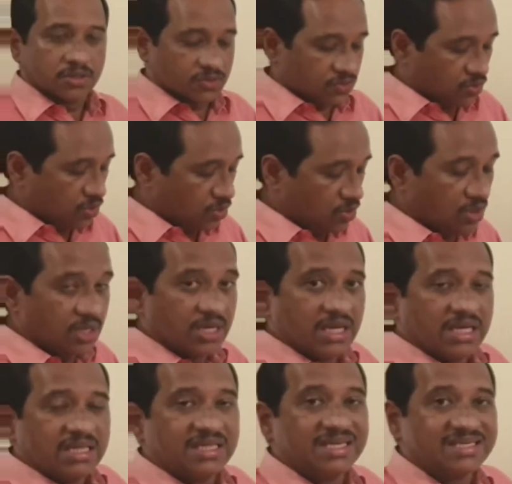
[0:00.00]
So
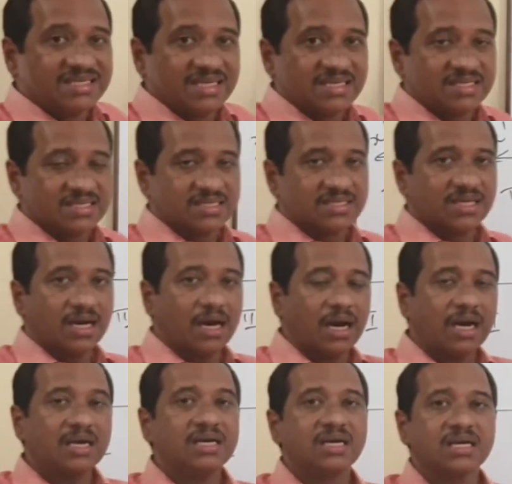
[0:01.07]
this is the
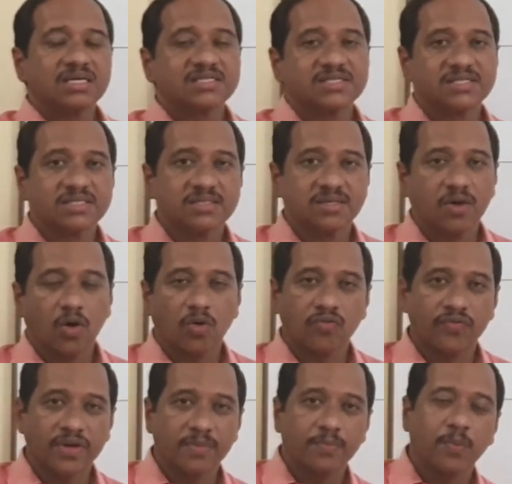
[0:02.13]
address
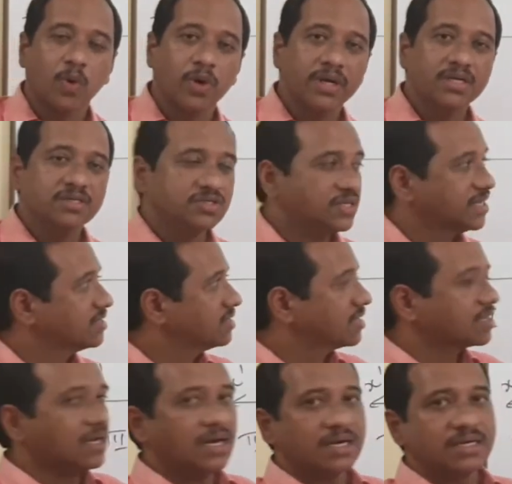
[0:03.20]
of a point in
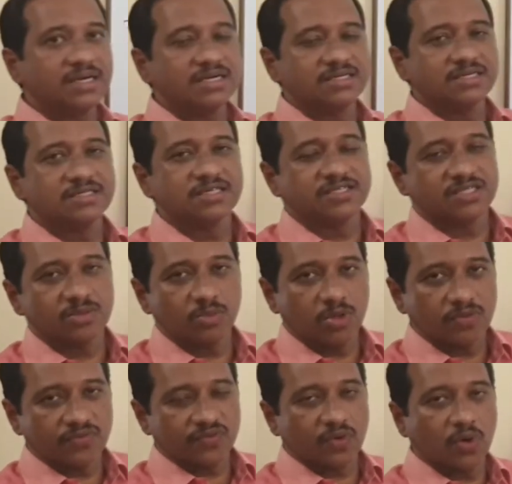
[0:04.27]
the Cartesian system
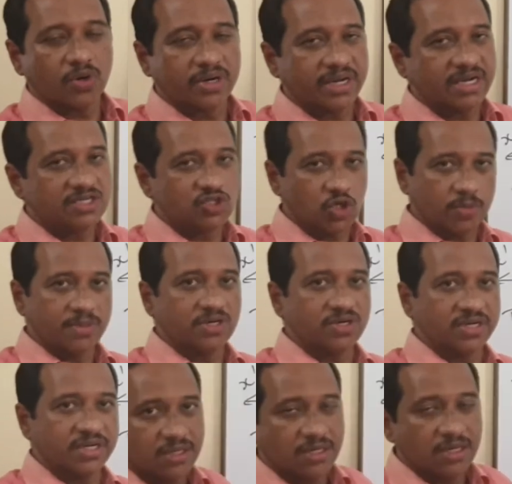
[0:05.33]
of coordinate
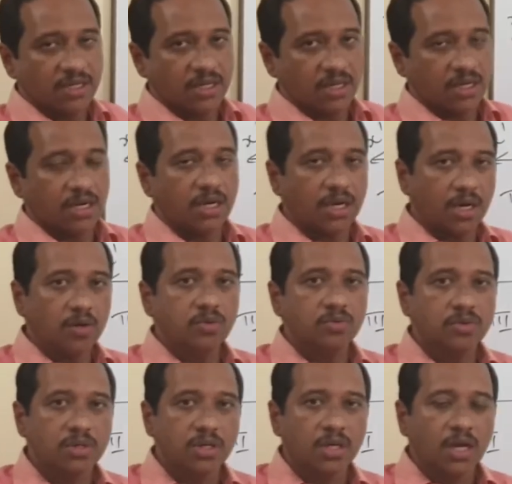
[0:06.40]
geometry.
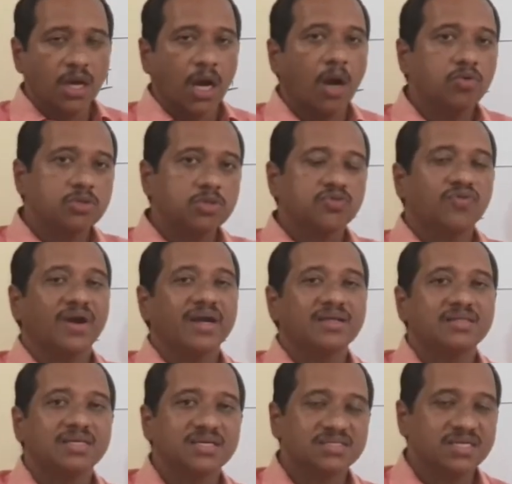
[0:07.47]
Now, how to
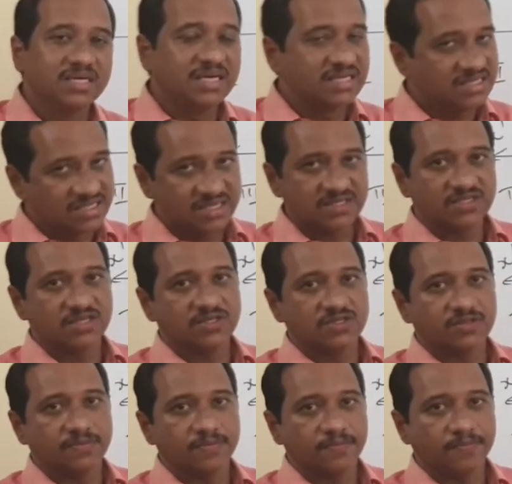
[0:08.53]
find these
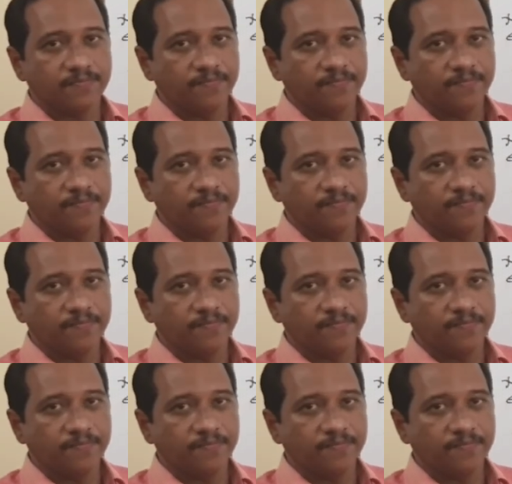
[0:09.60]
distances?